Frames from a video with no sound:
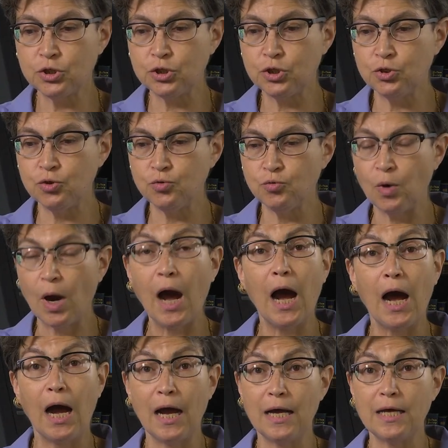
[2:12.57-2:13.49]
to
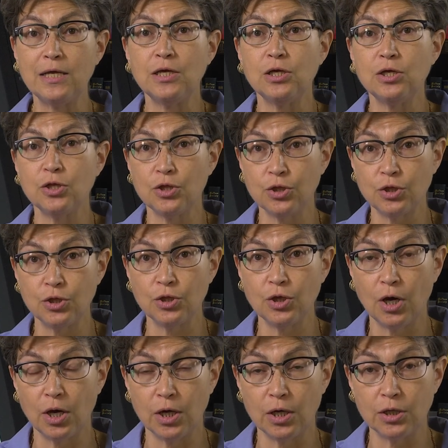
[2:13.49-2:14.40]
high
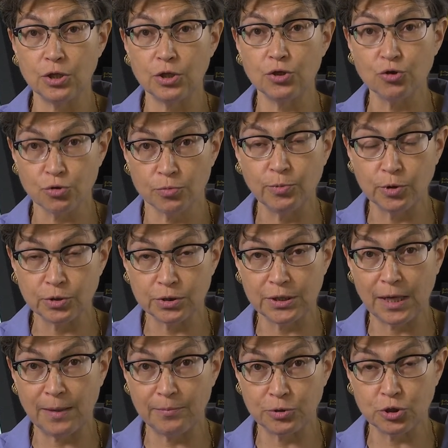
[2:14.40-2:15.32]
uh, thermal
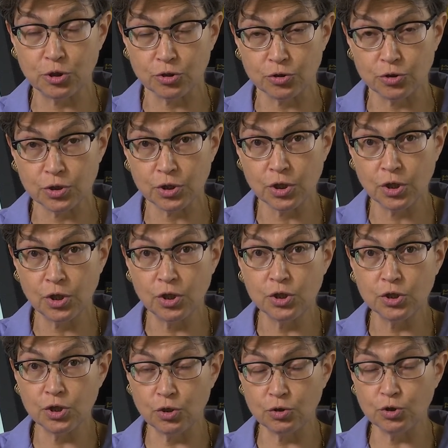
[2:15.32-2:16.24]
temperatures,
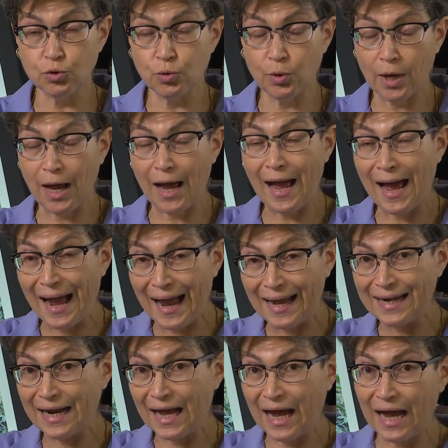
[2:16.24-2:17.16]
so to a
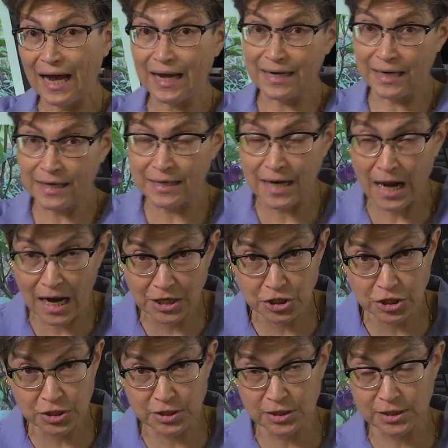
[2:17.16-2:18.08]
hot, hot, a
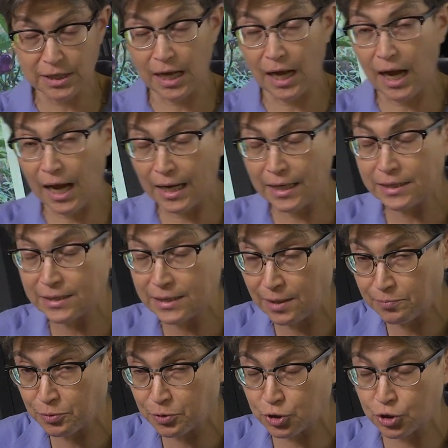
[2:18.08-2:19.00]
noxiously hot
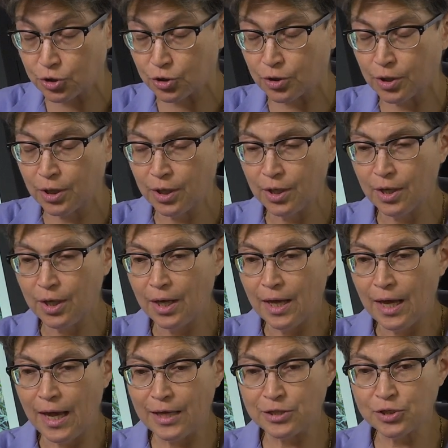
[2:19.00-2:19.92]
temperature.
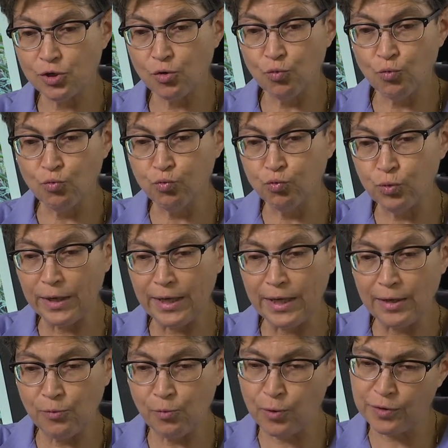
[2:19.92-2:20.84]
And so
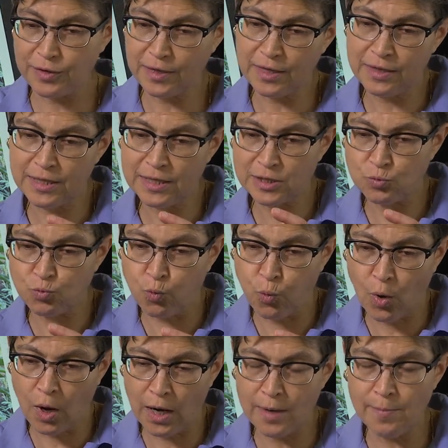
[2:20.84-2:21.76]
within this
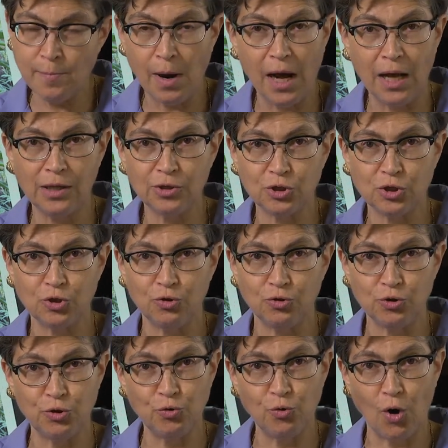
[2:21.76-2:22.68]
one
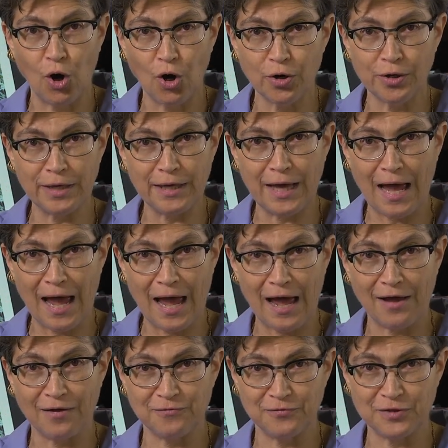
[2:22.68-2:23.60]
molecule, you already
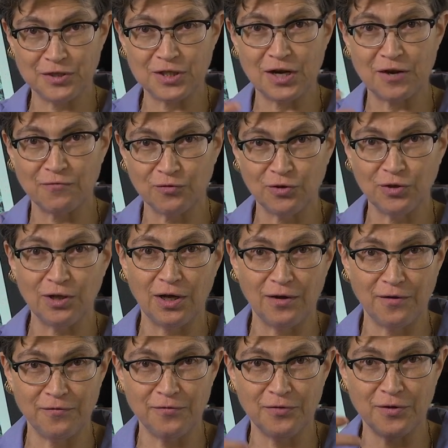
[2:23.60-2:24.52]
have several
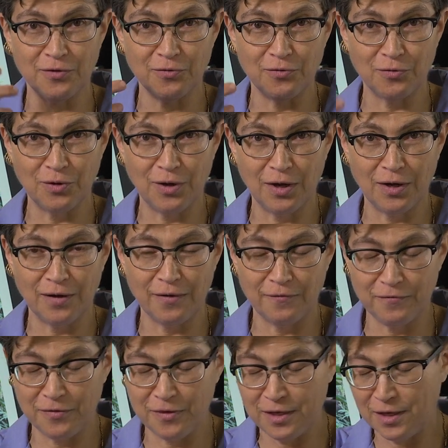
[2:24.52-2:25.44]
of the
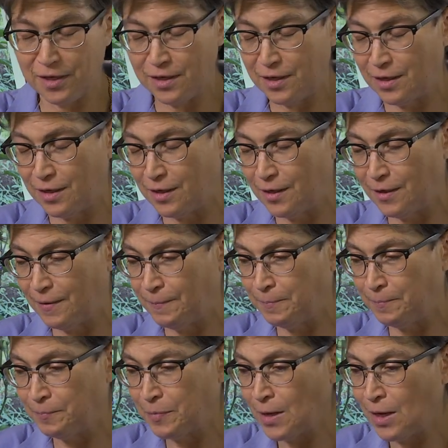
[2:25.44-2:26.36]
of the
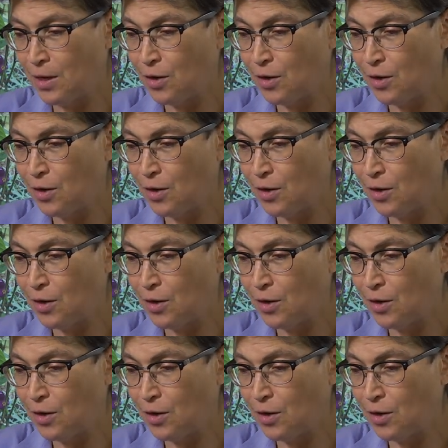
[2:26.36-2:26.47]
um,